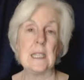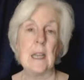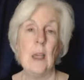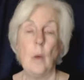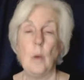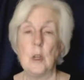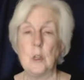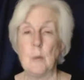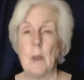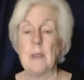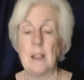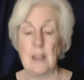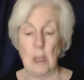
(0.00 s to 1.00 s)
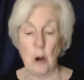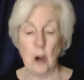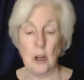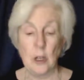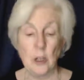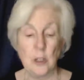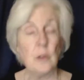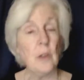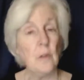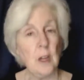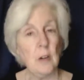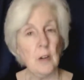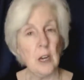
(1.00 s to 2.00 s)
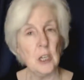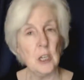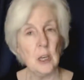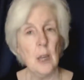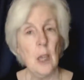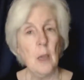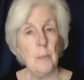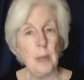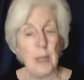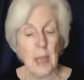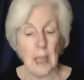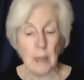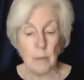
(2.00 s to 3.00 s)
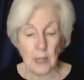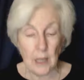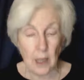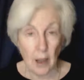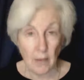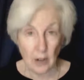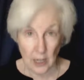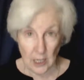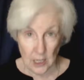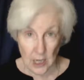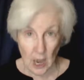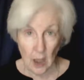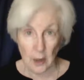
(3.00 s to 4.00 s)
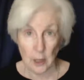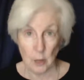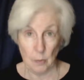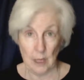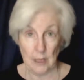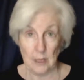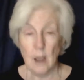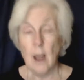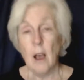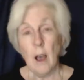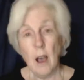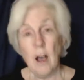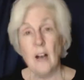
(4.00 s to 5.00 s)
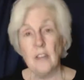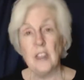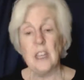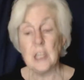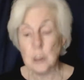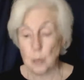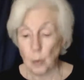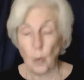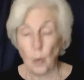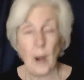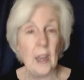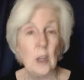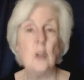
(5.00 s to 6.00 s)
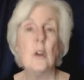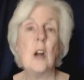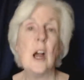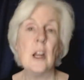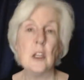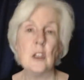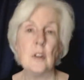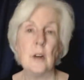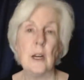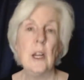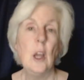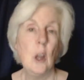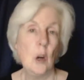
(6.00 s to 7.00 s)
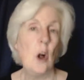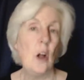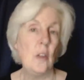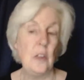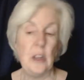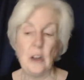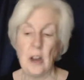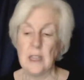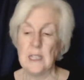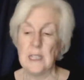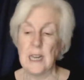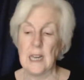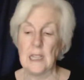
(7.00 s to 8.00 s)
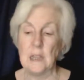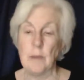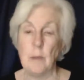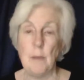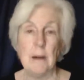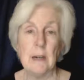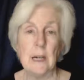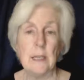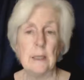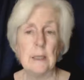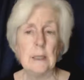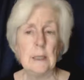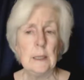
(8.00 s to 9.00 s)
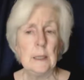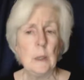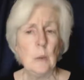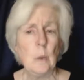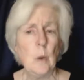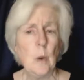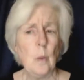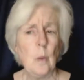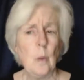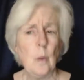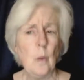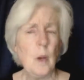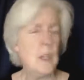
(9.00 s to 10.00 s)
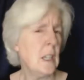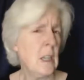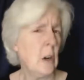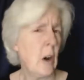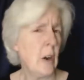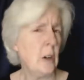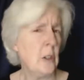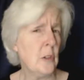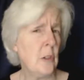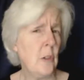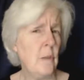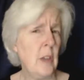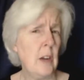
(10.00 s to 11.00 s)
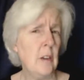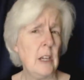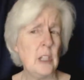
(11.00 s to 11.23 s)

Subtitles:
which meant that the Articles of Confederation became the governing document of this brand new country called the United States of America. Well, what did the Articles of Confederation